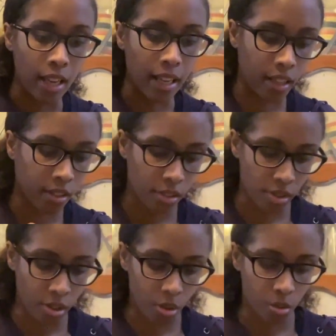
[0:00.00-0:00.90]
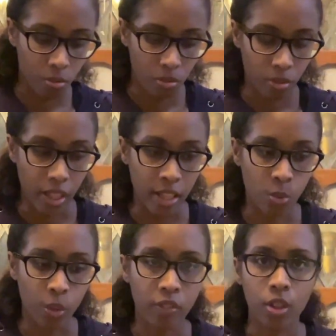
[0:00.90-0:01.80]
And so it's
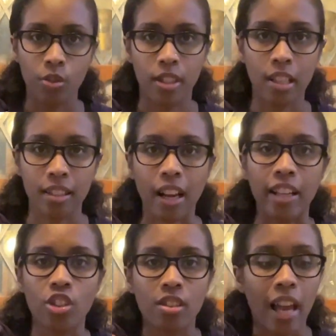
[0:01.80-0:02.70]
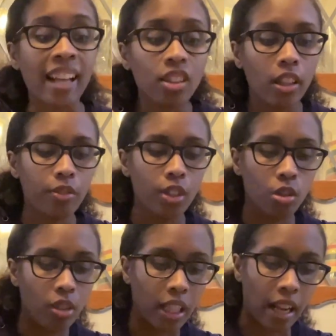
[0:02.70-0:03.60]
one of those things that I love
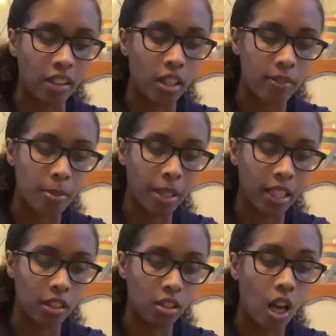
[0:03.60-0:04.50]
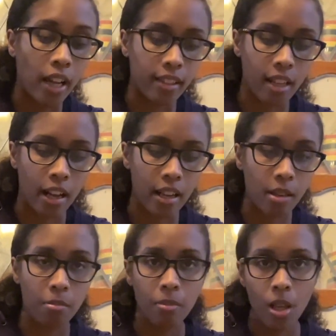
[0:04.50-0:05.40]
doing, and I love spending a lot of
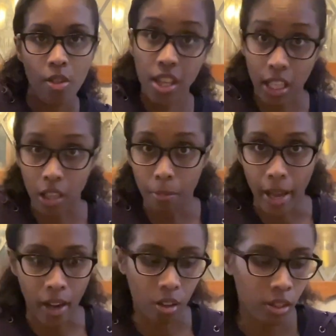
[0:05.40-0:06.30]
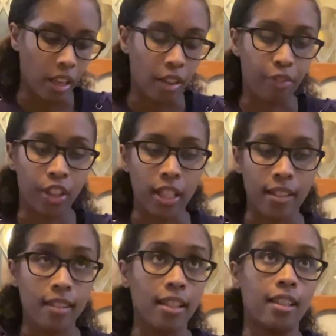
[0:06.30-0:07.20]
time thinking about. For
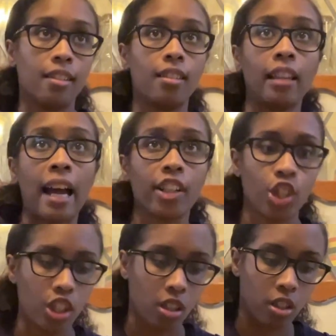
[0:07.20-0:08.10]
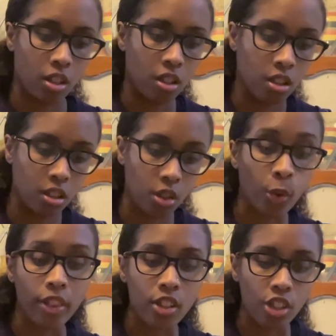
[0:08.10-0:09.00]
instance, last year, or
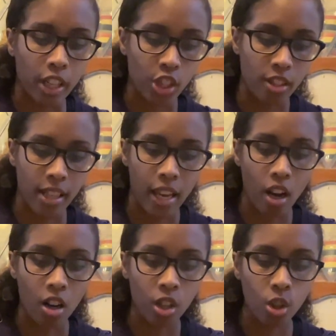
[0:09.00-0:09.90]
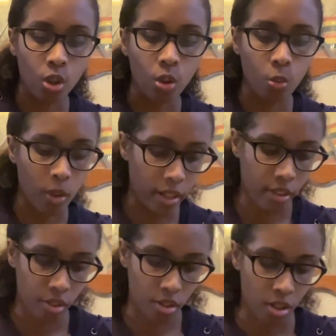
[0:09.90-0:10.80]
this year I should say, our goal
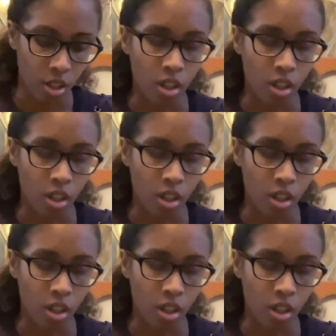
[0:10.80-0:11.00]
was